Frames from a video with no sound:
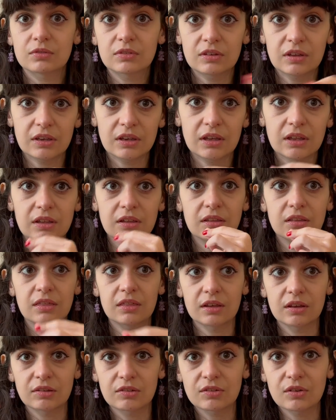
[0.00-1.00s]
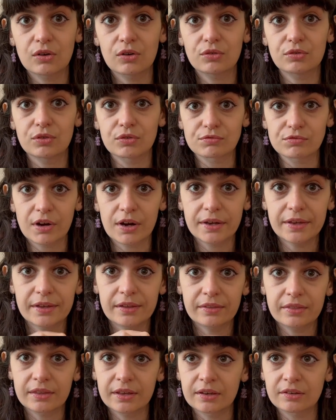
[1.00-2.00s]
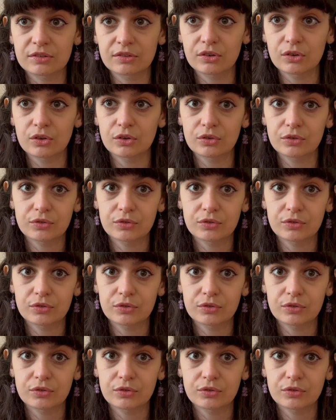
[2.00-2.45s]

ticking things off and writing things off.